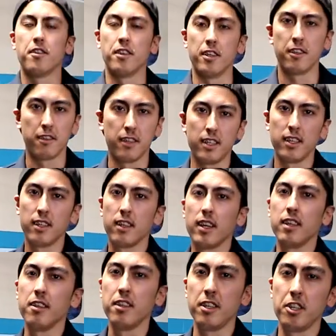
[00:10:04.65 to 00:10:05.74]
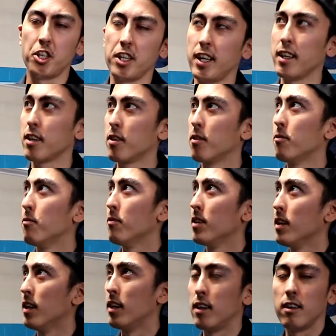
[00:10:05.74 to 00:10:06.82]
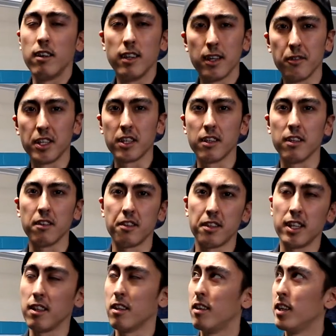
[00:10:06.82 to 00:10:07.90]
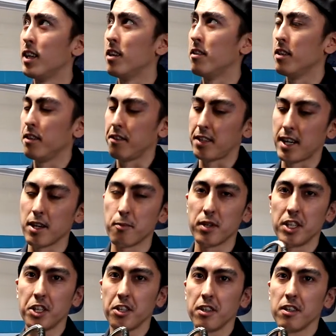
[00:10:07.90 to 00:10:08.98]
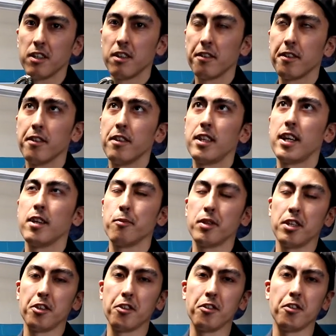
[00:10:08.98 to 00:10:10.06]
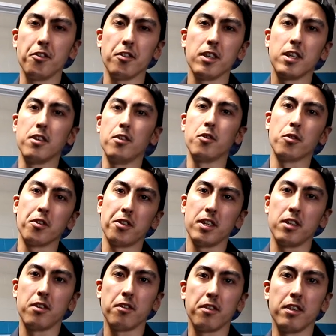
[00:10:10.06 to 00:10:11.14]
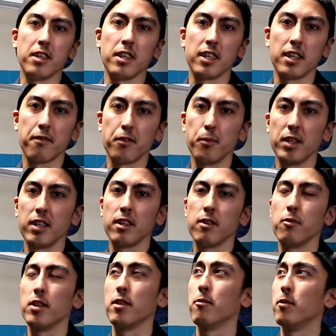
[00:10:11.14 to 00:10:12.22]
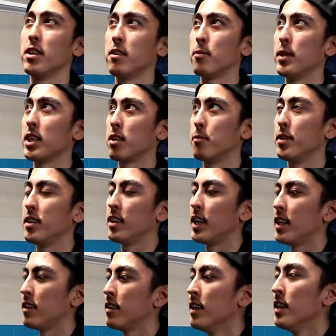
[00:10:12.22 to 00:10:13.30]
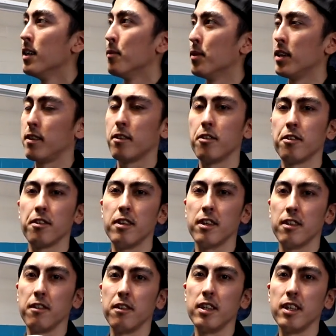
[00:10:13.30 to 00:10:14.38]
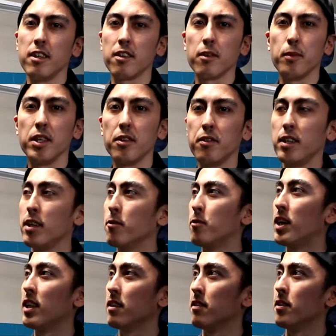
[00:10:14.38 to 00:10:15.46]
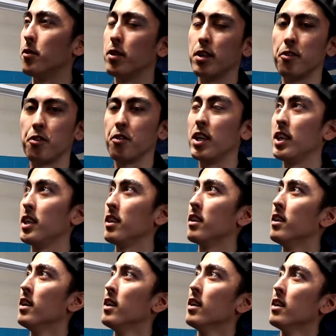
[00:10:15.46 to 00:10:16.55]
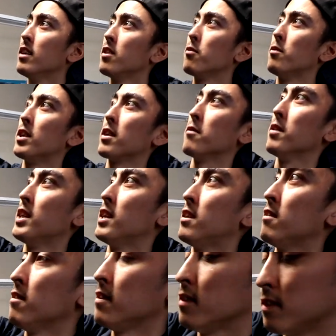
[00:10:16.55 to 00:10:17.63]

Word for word: So another thing that you need to check uh, on every car state law now is tire pressure. So the tire pressure is usually on the door sill, so you can get familiar with what spec to put it at. But it's also another thing you could be doing while the oil is draining. Just walk around,